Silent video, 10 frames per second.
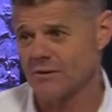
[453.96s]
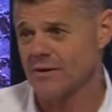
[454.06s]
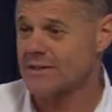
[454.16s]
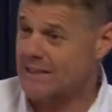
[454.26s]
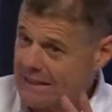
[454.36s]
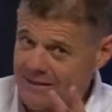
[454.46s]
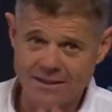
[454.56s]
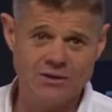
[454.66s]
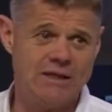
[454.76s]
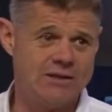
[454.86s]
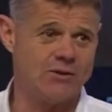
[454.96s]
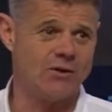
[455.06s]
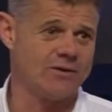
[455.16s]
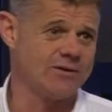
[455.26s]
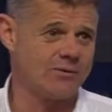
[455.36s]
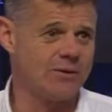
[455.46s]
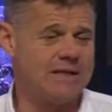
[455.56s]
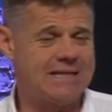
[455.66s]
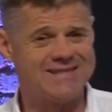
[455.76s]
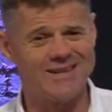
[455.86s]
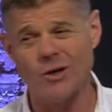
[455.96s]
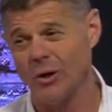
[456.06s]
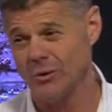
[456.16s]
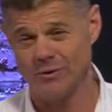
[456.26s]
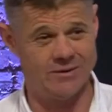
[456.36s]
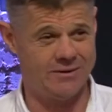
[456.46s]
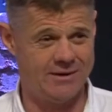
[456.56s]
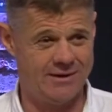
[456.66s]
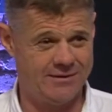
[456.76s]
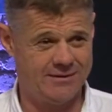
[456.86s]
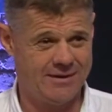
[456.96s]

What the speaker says: So the second thing you need to know on this road is the code, okay?